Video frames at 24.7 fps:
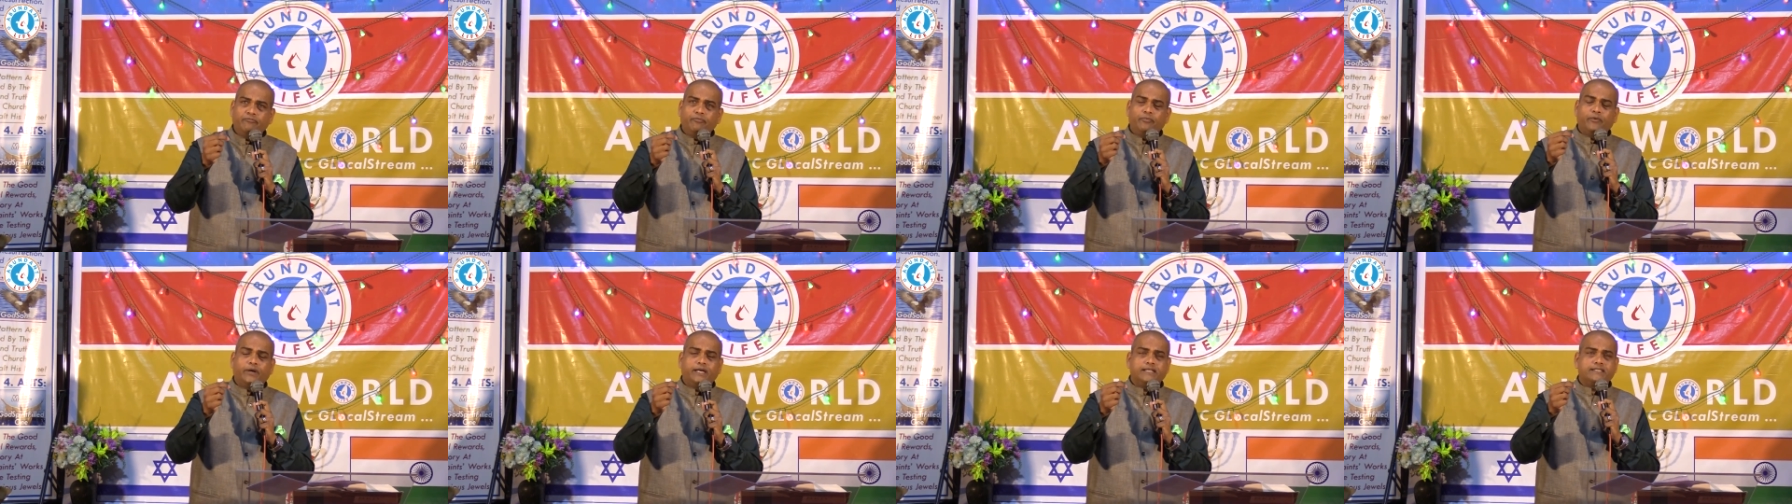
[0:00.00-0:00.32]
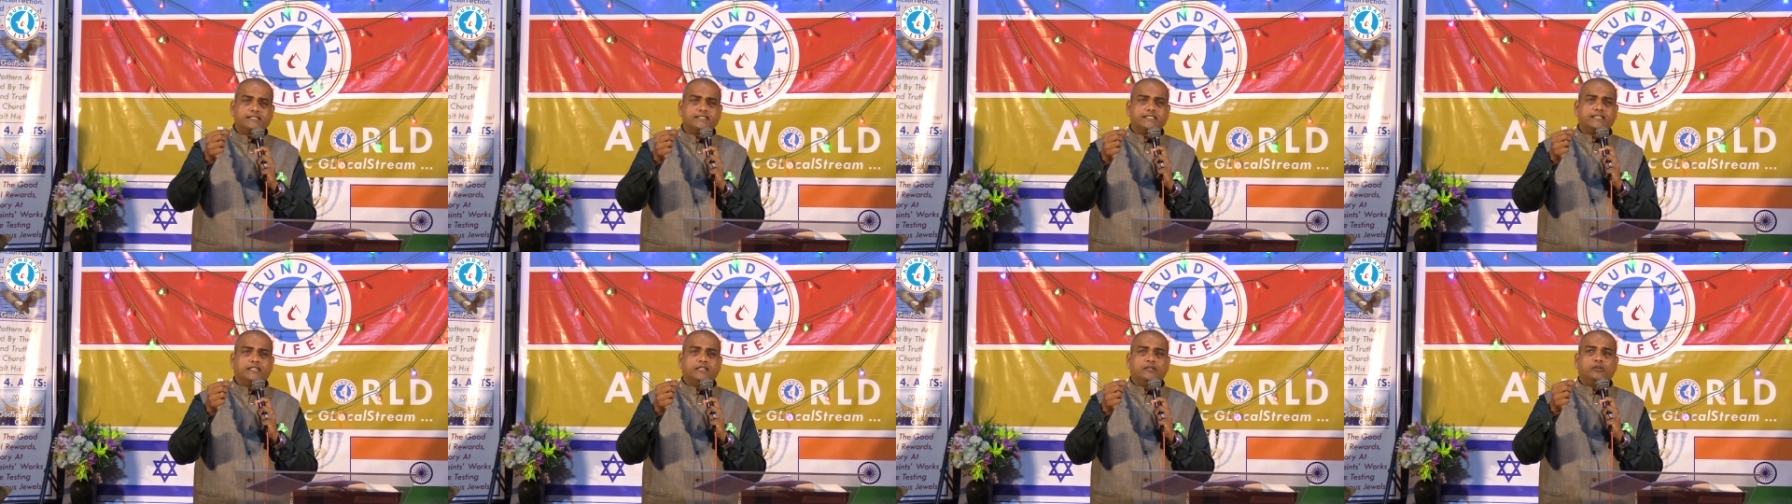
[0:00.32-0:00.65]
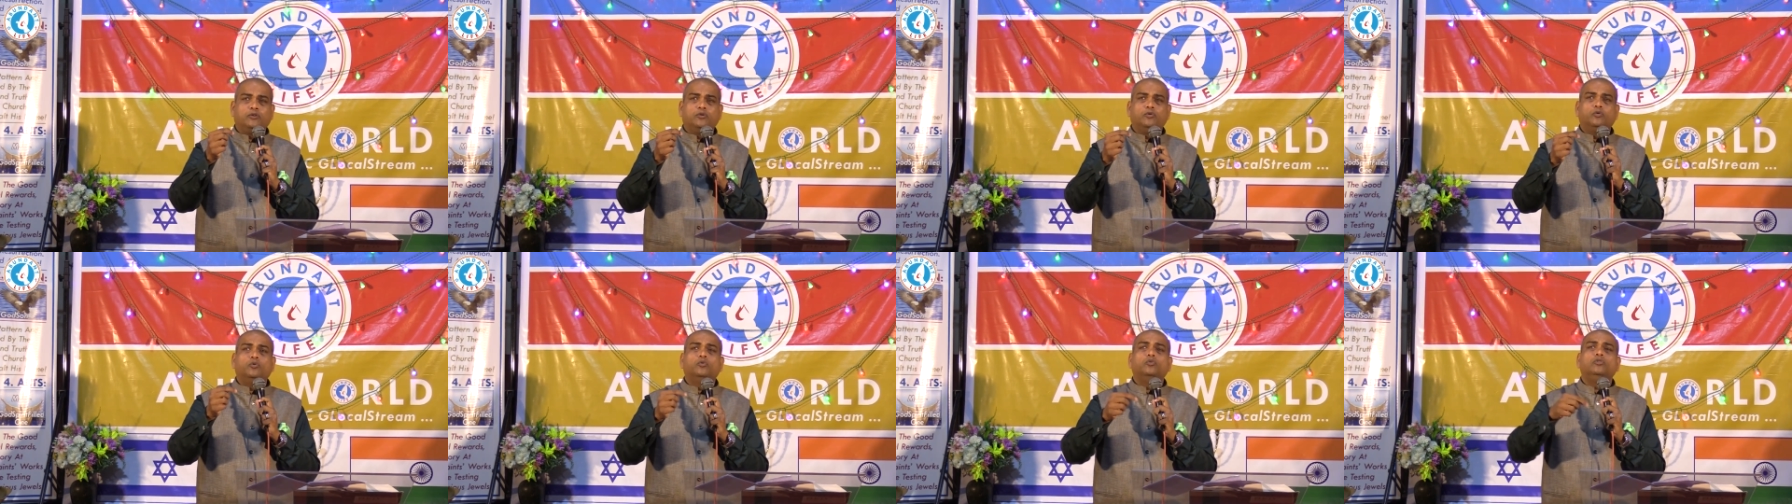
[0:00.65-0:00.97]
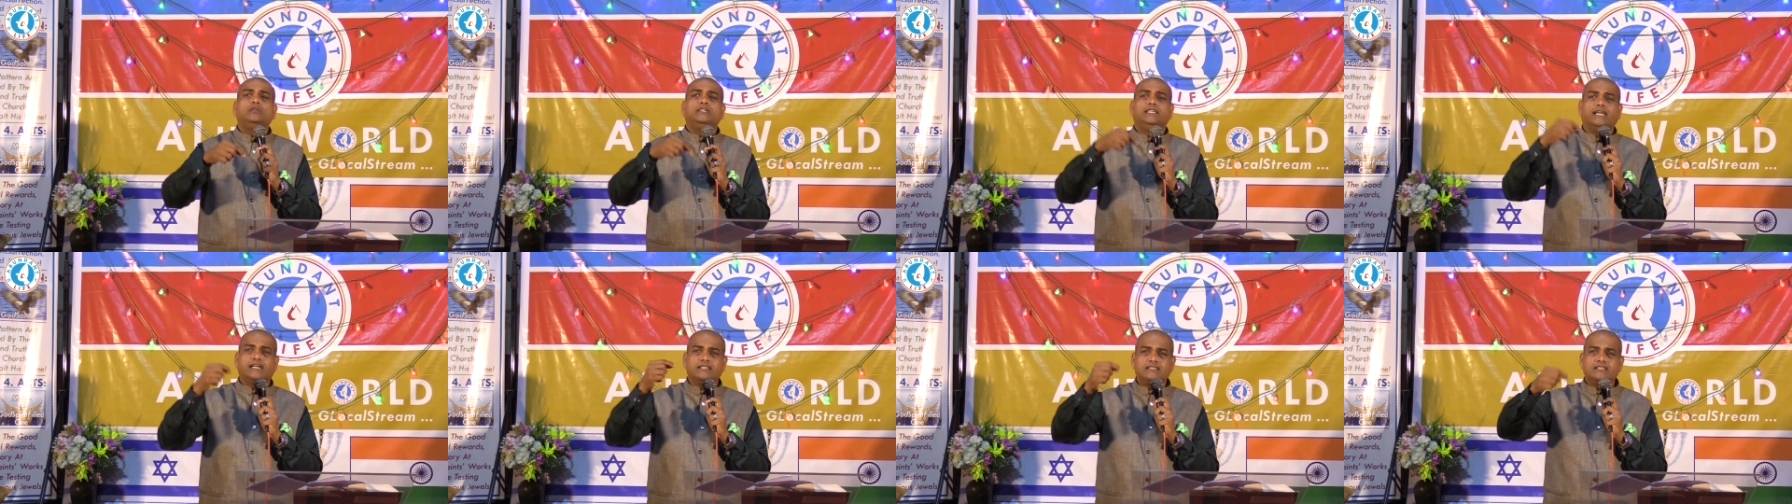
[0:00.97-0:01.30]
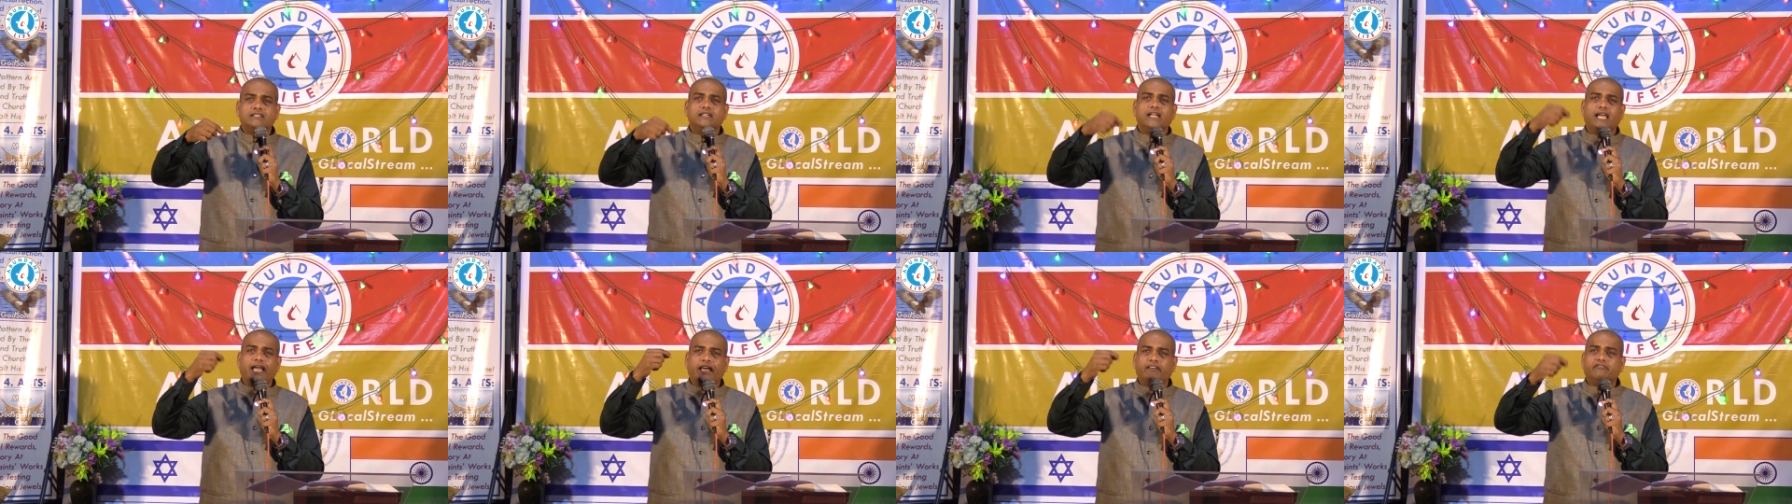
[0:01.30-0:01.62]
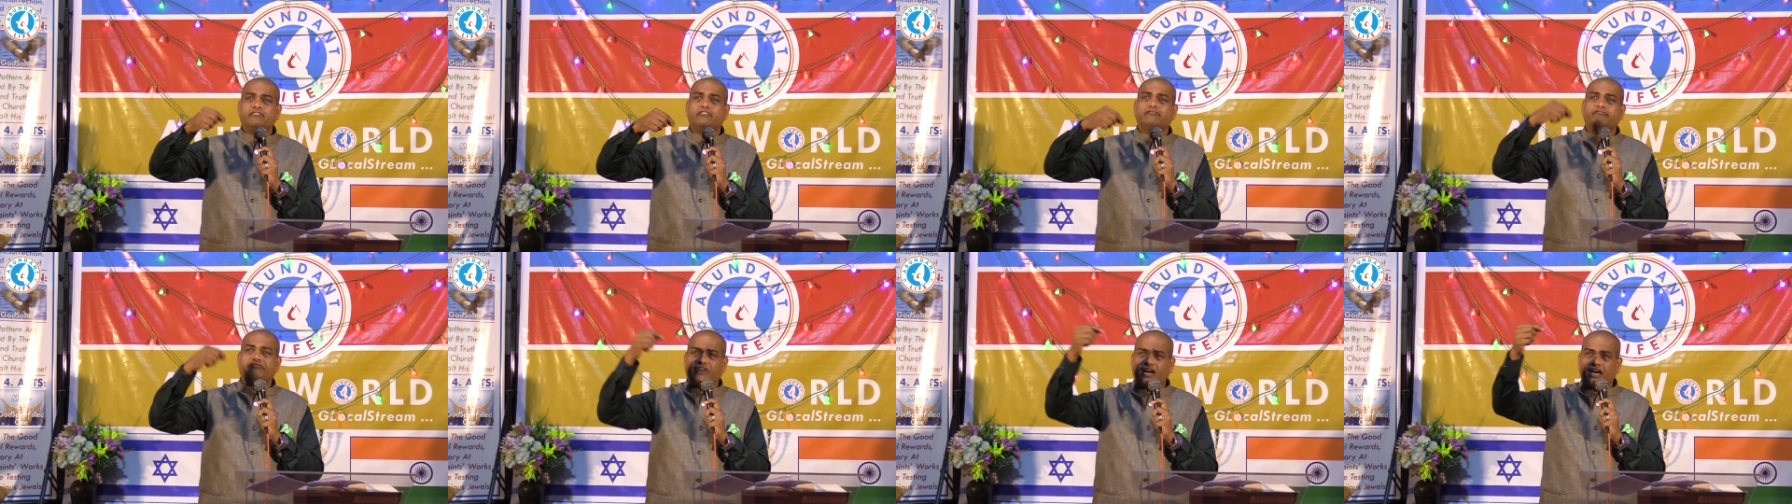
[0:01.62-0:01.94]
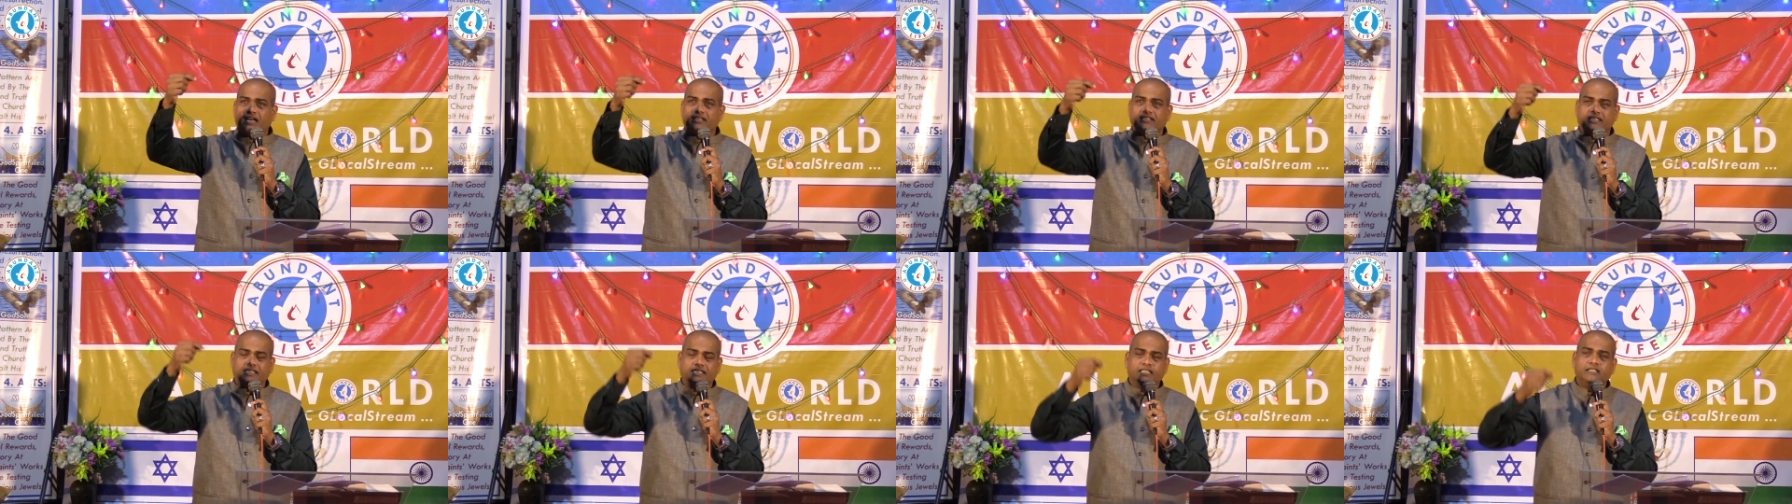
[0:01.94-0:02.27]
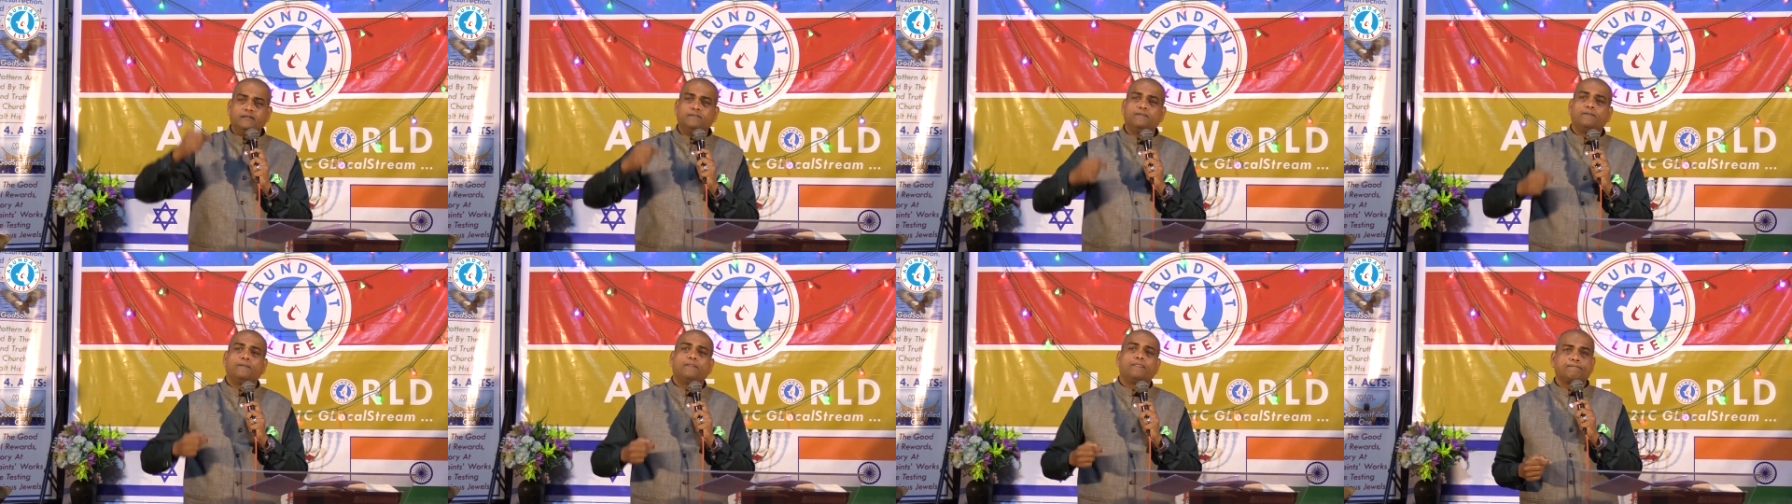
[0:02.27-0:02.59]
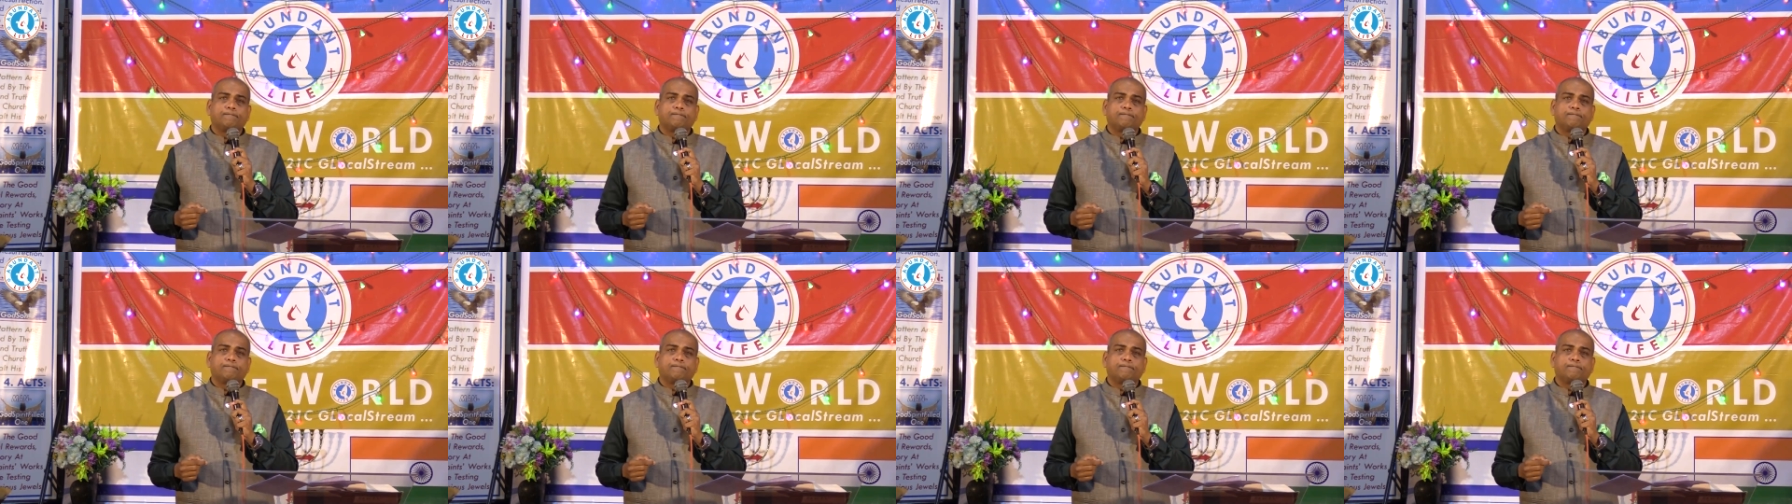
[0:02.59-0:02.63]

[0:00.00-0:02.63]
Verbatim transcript: person who doesn't have a father